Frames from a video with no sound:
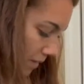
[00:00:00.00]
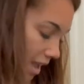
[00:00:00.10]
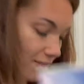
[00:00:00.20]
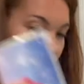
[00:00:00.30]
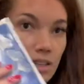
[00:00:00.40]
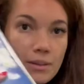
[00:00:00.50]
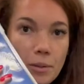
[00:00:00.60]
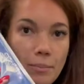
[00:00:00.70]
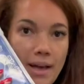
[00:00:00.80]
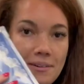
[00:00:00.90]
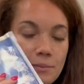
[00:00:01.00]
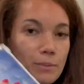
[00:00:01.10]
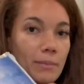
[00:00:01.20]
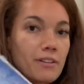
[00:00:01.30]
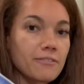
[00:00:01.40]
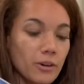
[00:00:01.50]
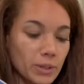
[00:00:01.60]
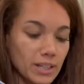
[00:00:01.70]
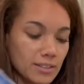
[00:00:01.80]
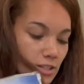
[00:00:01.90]
I've got a little bag to put my
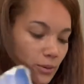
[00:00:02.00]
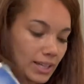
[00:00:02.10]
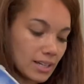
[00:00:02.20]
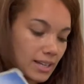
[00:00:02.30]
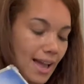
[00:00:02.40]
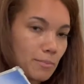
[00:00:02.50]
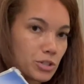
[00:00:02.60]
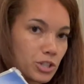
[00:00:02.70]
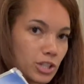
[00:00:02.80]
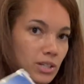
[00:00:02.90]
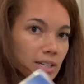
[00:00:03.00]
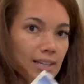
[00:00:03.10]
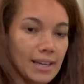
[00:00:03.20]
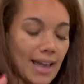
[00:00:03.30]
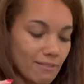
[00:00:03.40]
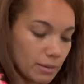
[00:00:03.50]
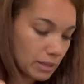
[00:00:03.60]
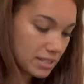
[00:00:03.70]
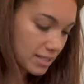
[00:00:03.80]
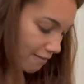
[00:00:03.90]
phone in so I can capture and like have it
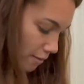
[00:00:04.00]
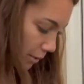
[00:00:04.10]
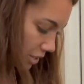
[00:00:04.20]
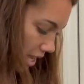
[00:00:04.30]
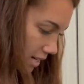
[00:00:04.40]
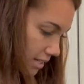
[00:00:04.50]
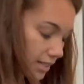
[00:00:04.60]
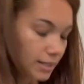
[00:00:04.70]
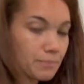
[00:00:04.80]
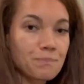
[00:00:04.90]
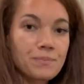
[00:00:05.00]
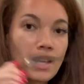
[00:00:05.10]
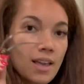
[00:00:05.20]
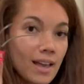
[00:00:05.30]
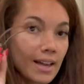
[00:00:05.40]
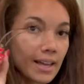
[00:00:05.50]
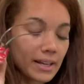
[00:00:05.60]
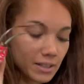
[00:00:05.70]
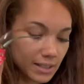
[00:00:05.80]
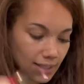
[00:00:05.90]
be safe and protected. A
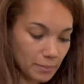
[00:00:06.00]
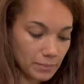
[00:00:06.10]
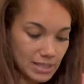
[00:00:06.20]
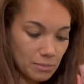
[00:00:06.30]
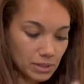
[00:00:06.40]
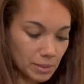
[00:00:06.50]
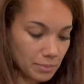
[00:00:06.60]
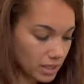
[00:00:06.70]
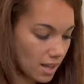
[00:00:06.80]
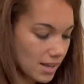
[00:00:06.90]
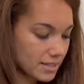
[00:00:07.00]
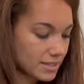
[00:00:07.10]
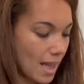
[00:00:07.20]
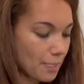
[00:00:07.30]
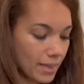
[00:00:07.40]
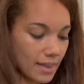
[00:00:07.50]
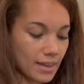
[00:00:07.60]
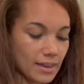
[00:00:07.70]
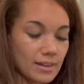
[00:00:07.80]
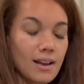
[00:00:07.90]
hair clip, some lip gloss, and
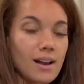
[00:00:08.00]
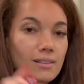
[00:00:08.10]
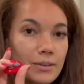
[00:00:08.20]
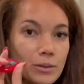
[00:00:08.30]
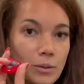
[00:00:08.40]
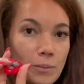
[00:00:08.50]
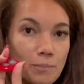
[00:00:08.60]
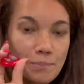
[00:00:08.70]
then a little